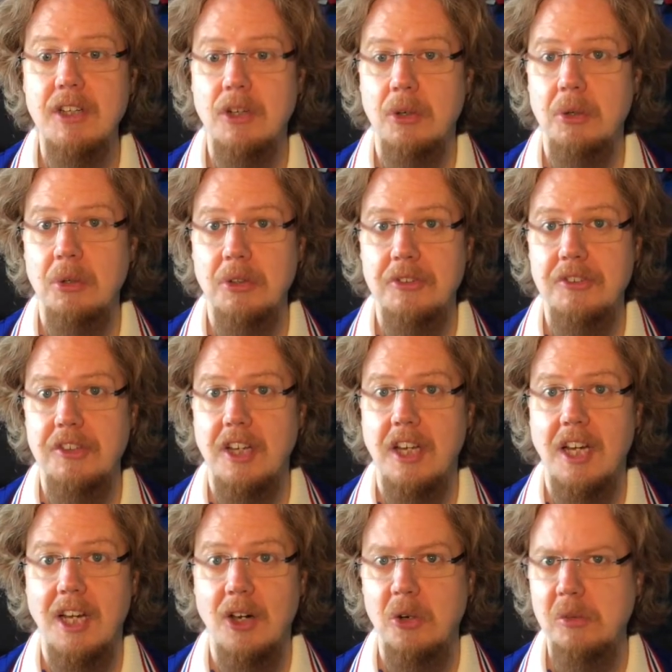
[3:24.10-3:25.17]
goals
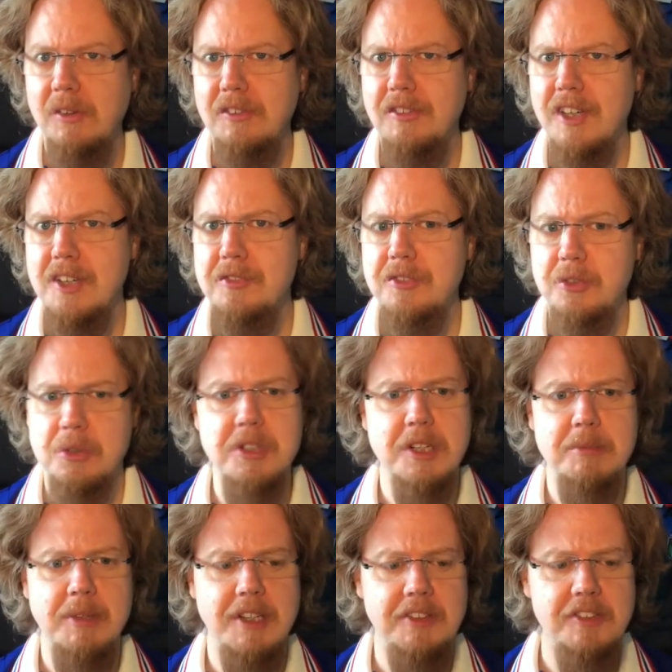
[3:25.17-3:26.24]
uh, over five
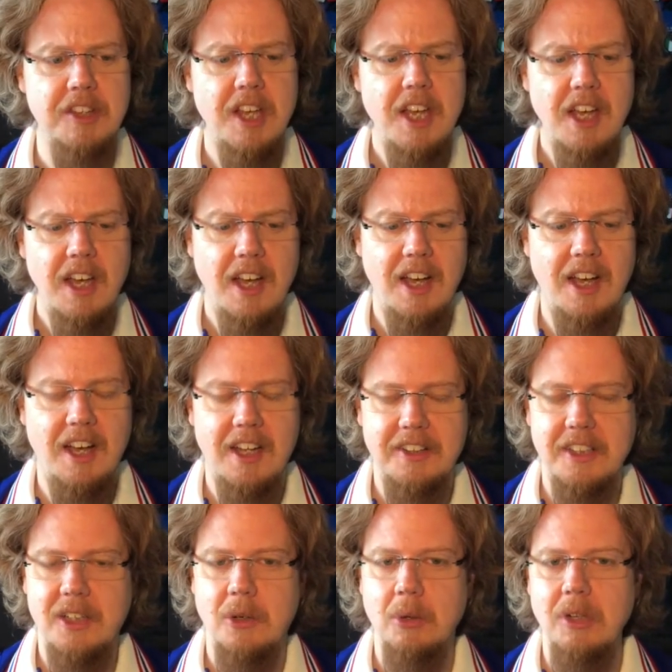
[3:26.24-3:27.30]
tournaments. Uh,
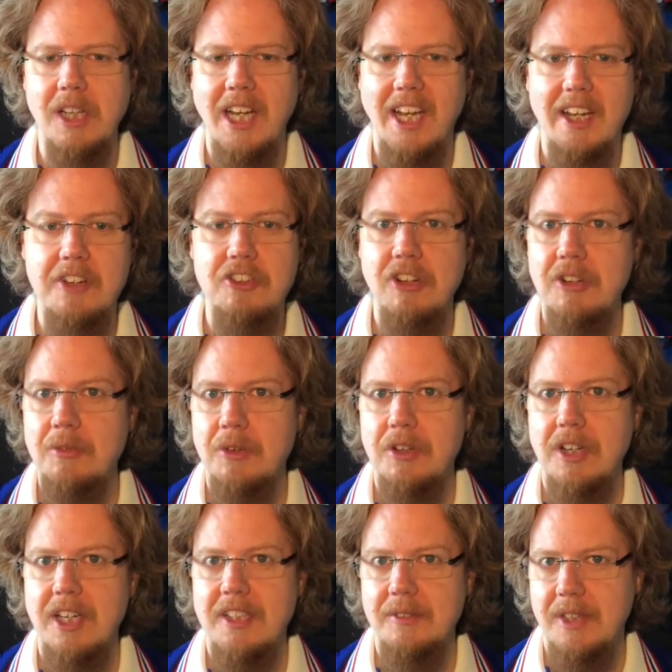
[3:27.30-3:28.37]
the goal actually
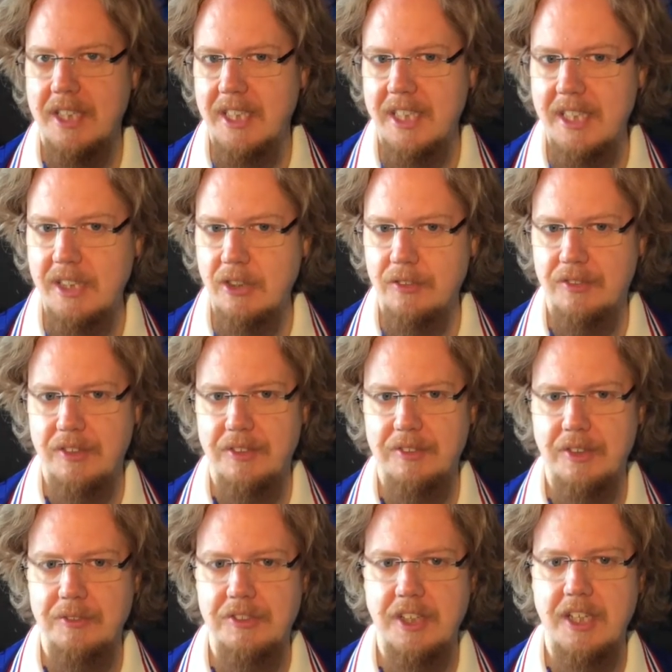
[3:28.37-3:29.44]
had, had a hint of, of,
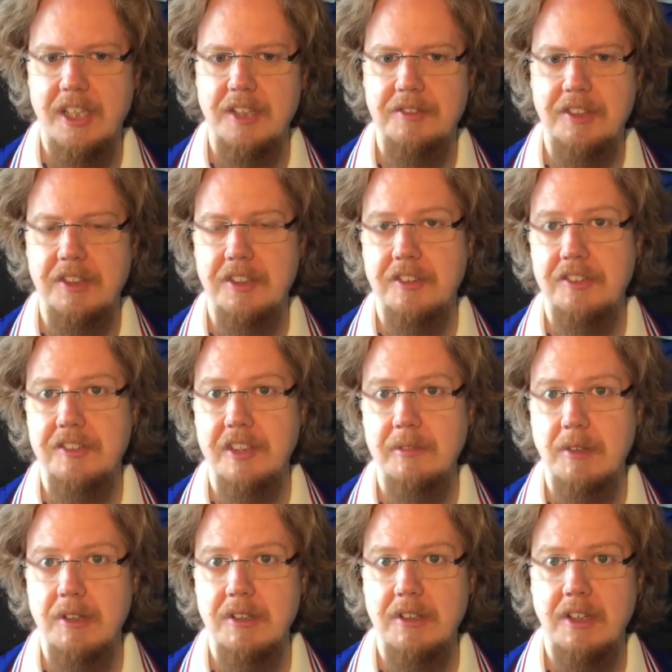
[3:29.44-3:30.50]
of that after the the
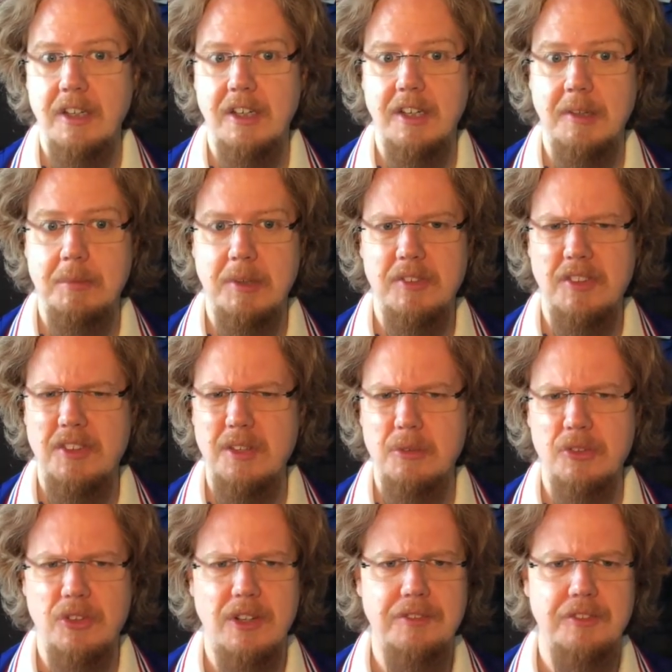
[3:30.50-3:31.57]
silver uh, pass. I think it
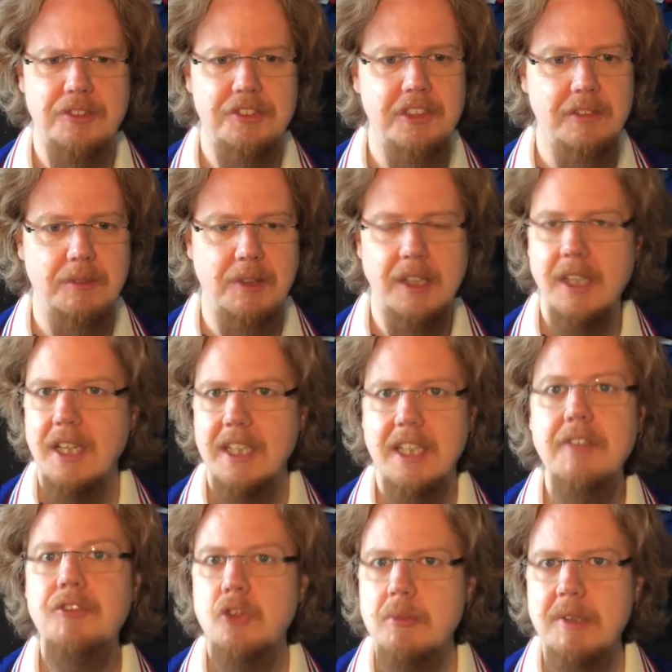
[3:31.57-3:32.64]
was Rafa Silva. They
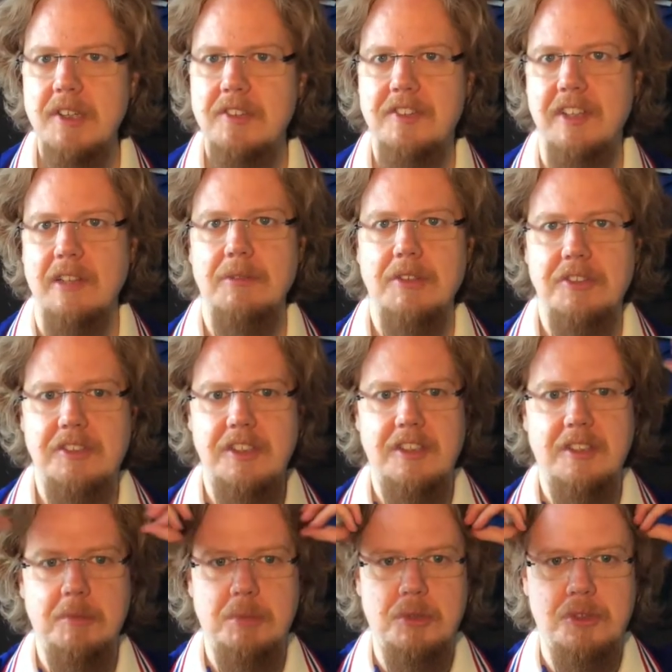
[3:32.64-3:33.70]
have too many silvers in
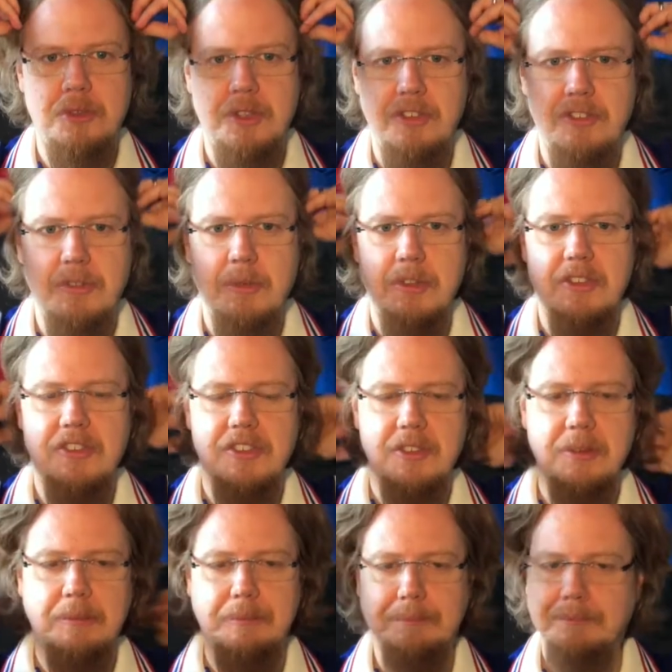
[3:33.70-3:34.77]
the Portuguese court,
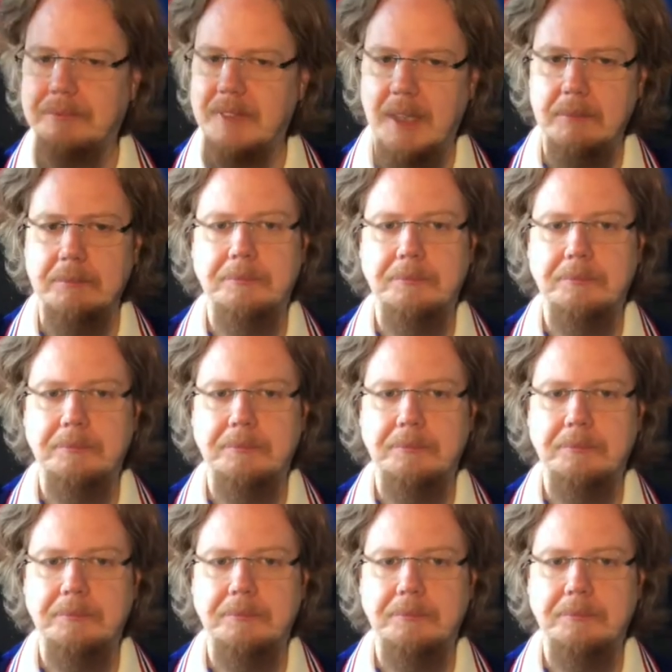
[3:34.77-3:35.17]
so yeah.